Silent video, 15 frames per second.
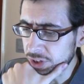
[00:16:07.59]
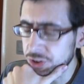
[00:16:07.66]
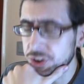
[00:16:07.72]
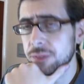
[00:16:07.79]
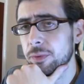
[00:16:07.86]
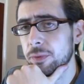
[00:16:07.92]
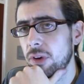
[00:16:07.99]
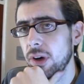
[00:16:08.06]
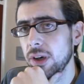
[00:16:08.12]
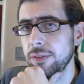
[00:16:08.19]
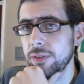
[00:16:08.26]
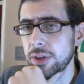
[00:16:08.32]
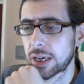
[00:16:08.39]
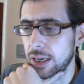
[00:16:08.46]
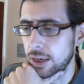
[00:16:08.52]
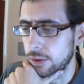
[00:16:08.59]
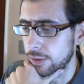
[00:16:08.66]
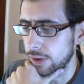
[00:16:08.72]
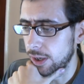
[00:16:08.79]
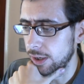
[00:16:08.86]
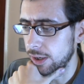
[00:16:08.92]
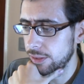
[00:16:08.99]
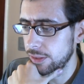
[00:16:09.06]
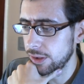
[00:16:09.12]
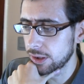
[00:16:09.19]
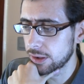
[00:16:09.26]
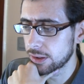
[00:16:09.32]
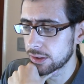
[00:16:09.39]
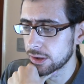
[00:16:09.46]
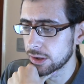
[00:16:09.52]
just before I leave you now, I
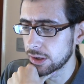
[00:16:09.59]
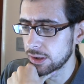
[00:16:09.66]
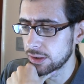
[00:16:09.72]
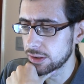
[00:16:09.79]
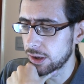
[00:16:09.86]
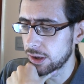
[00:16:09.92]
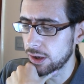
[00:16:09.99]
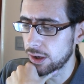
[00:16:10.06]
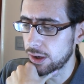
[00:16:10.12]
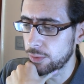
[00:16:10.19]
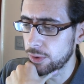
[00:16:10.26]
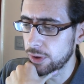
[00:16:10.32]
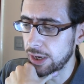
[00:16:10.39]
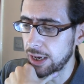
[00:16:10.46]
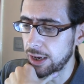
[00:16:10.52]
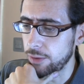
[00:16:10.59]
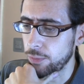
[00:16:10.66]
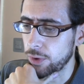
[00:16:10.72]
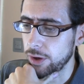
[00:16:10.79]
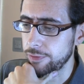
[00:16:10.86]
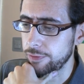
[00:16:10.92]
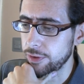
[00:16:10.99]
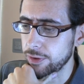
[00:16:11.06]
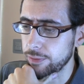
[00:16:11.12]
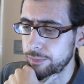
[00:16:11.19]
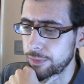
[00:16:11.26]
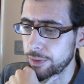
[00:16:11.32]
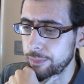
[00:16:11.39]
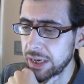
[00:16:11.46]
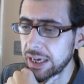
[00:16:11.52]
think that it's I, I want to air one of the,
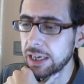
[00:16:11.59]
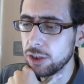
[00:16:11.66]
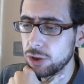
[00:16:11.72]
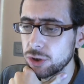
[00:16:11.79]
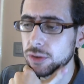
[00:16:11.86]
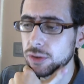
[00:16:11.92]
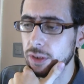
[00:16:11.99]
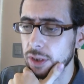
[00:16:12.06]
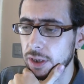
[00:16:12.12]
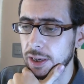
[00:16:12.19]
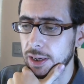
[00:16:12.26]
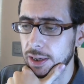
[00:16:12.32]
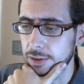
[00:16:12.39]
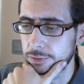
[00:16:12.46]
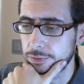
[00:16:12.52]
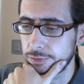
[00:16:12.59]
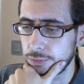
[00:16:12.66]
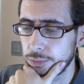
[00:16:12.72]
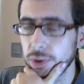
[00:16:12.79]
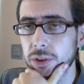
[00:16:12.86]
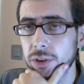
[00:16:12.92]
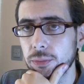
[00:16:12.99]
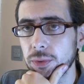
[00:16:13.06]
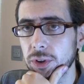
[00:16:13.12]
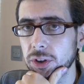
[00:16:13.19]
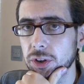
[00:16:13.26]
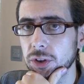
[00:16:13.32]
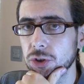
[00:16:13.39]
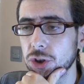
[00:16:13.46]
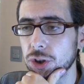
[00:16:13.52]
the big issues that I have with with
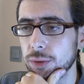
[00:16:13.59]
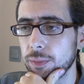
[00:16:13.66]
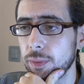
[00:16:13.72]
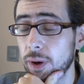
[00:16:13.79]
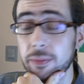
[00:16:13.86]
YouTube.